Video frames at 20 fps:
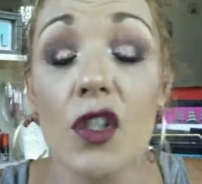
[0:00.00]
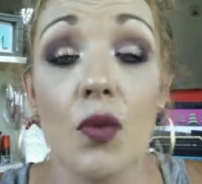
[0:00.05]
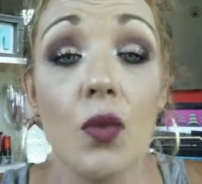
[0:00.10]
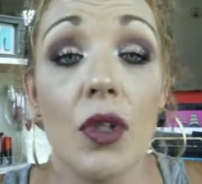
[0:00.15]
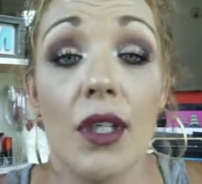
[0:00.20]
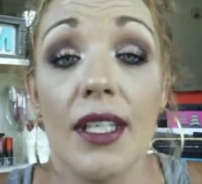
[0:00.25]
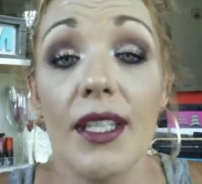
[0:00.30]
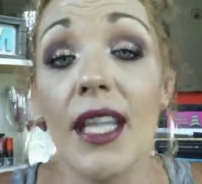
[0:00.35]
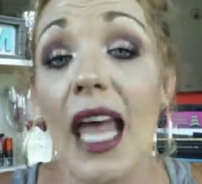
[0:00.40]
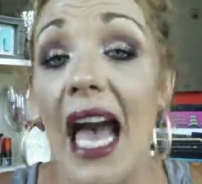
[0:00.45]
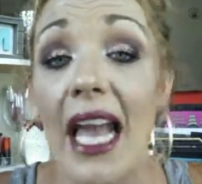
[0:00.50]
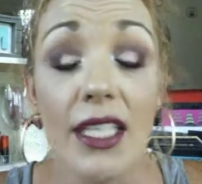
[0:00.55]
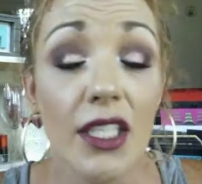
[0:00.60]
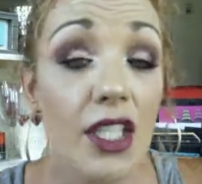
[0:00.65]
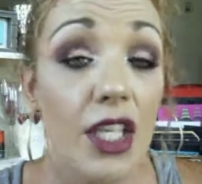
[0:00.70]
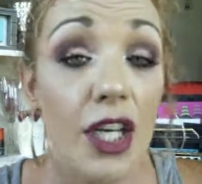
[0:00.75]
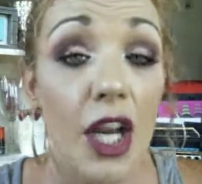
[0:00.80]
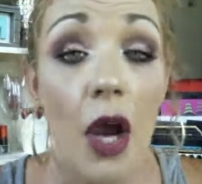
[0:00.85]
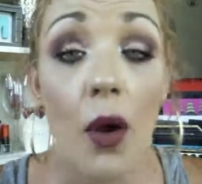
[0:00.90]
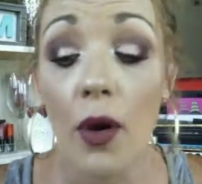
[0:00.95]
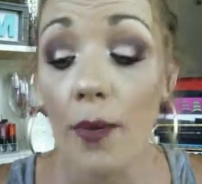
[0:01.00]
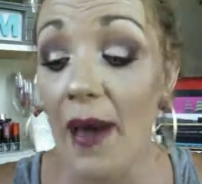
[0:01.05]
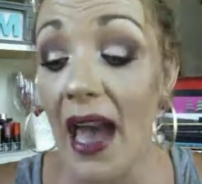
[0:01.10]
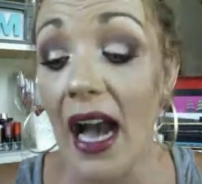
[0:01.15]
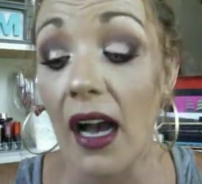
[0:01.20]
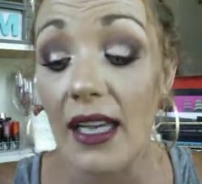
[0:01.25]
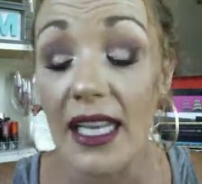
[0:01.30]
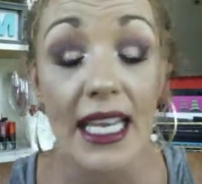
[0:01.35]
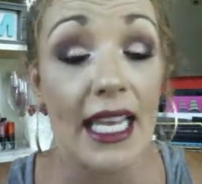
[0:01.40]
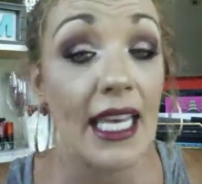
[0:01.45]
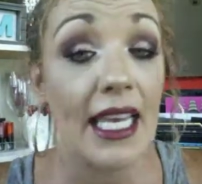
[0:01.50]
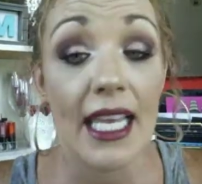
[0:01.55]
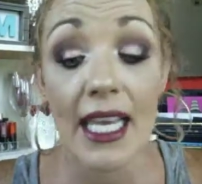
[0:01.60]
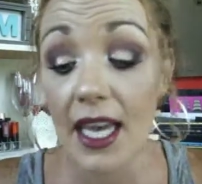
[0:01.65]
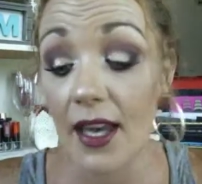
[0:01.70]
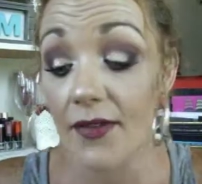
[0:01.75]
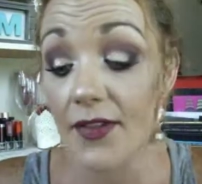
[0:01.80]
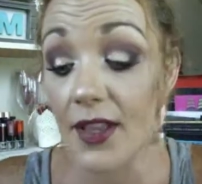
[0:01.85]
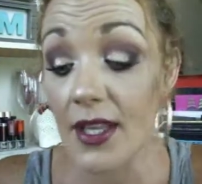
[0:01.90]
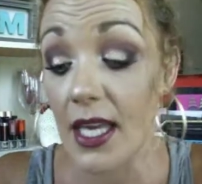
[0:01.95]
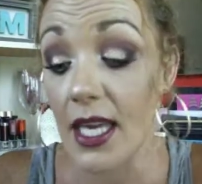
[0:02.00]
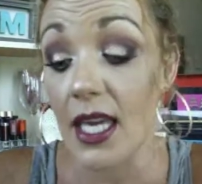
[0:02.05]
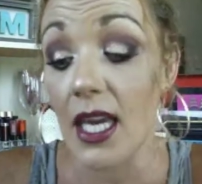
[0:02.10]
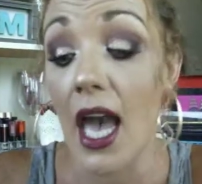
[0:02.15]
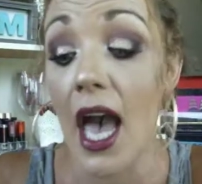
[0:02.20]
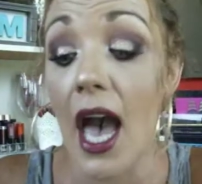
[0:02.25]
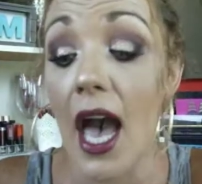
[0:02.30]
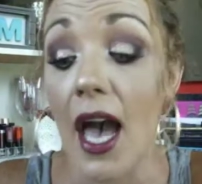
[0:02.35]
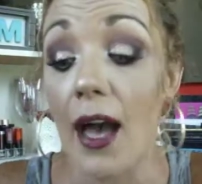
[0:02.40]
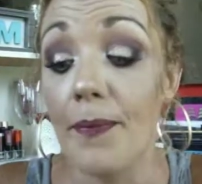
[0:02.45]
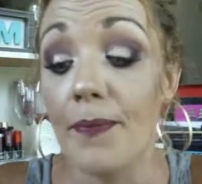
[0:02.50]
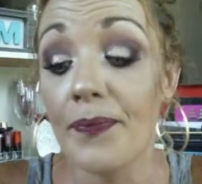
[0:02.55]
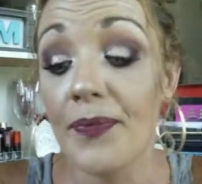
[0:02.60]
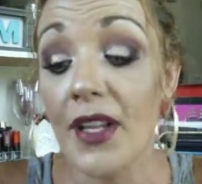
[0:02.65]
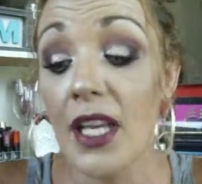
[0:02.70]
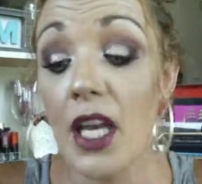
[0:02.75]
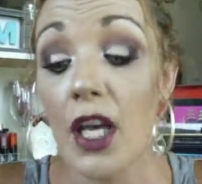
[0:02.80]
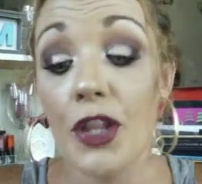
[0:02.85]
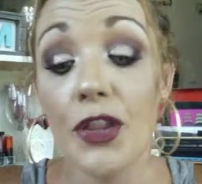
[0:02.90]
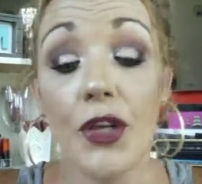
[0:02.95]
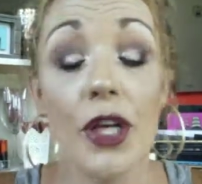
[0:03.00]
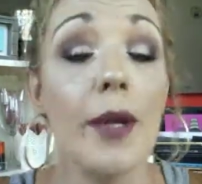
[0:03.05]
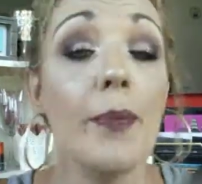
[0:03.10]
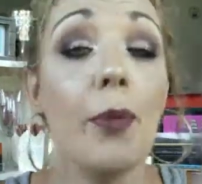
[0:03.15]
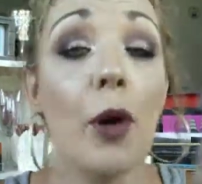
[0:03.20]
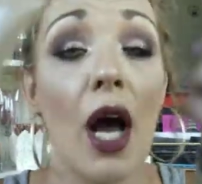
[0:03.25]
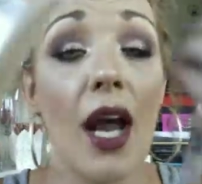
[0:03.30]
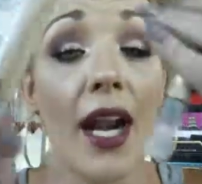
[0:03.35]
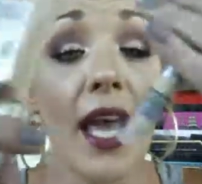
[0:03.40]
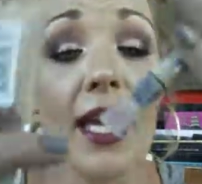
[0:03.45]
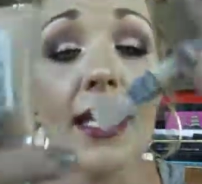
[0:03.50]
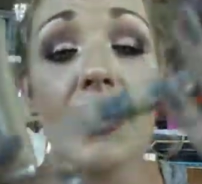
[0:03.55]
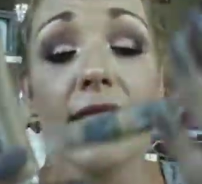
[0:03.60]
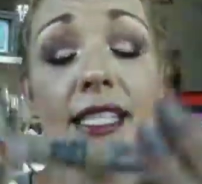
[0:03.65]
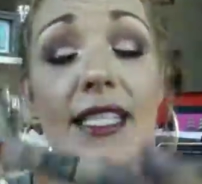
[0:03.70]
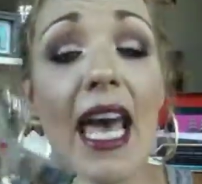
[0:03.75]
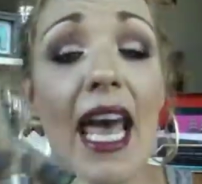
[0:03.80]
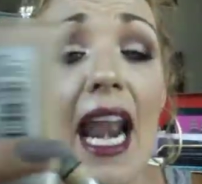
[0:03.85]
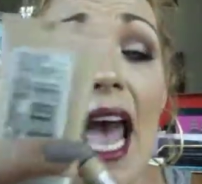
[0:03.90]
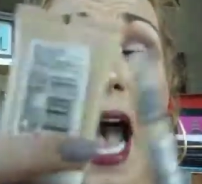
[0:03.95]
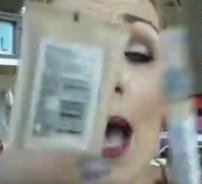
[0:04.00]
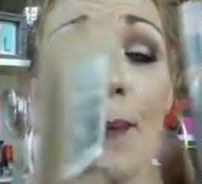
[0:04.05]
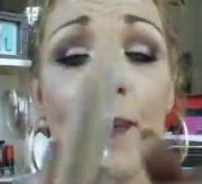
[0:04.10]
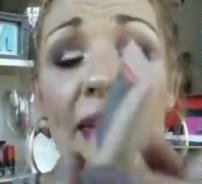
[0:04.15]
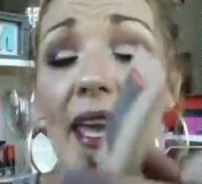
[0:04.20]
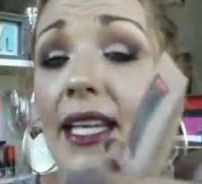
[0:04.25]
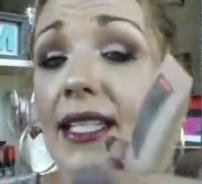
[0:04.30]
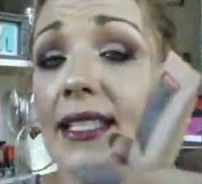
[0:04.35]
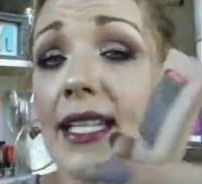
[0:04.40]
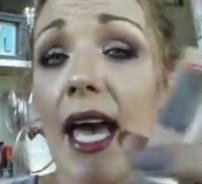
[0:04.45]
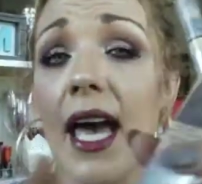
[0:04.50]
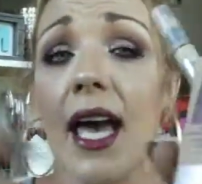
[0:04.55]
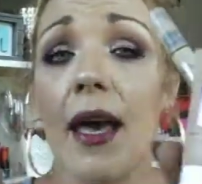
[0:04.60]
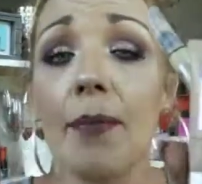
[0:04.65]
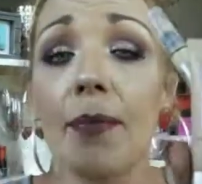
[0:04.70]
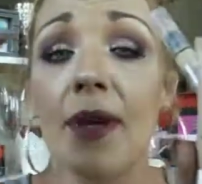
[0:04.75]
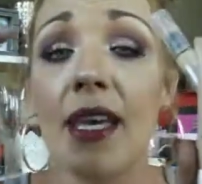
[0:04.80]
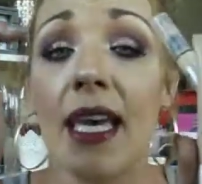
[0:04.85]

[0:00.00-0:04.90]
would like to know about any of the 3 products that I picked up,